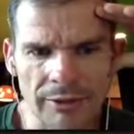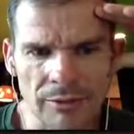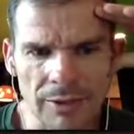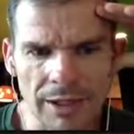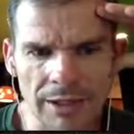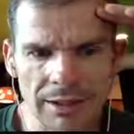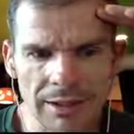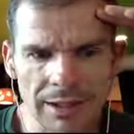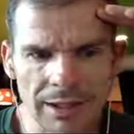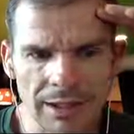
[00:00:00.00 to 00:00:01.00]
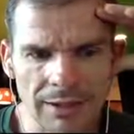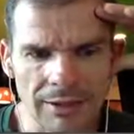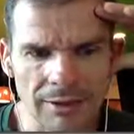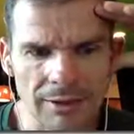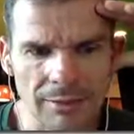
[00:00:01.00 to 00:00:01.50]
extra money and get
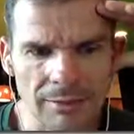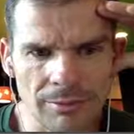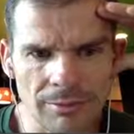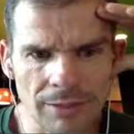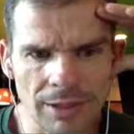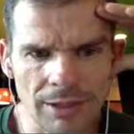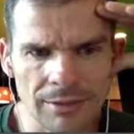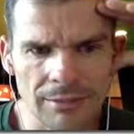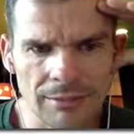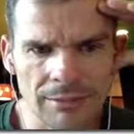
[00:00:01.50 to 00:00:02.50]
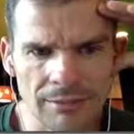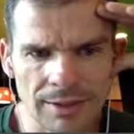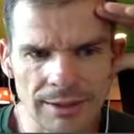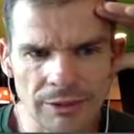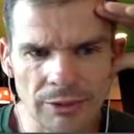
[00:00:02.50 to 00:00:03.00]
the...
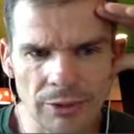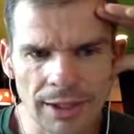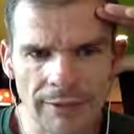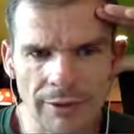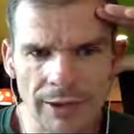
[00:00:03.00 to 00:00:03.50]
still don't have